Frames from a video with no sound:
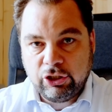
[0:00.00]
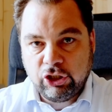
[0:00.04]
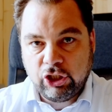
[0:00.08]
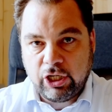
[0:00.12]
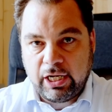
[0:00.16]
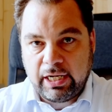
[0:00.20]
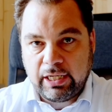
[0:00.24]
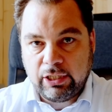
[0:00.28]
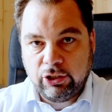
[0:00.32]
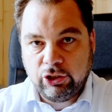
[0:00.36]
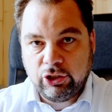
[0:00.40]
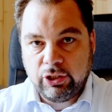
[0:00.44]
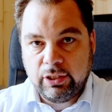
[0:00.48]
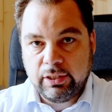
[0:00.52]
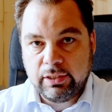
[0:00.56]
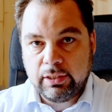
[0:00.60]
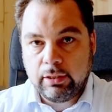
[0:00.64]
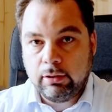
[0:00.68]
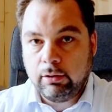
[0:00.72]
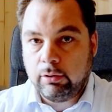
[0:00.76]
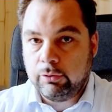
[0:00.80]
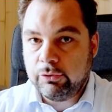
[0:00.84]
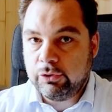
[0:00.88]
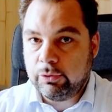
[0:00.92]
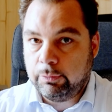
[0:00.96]
changes
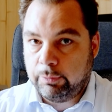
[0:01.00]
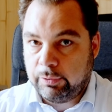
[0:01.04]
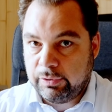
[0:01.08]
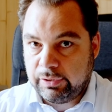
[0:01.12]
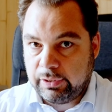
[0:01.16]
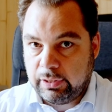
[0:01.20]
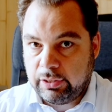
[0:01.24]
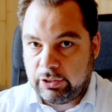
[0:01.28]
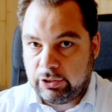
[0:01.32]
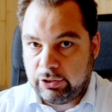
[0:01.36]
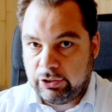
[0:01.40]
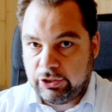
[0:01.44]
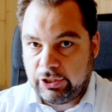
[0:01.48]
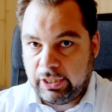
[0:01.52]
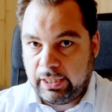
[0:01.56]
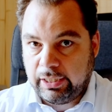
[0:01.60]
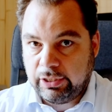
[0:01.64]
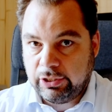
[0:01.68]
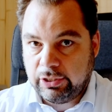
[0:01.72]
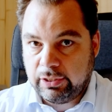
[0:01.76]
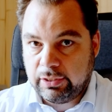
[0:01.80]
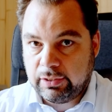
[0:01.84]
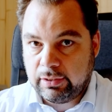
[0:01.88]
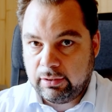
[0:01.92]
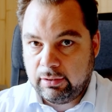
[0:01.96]
and also position
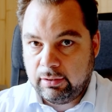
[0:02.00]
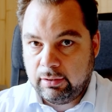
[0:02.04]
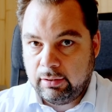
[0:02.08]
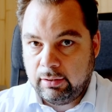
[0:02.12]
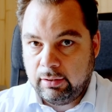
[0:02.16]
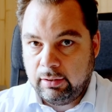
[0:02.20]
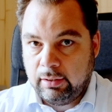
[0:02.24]
changes.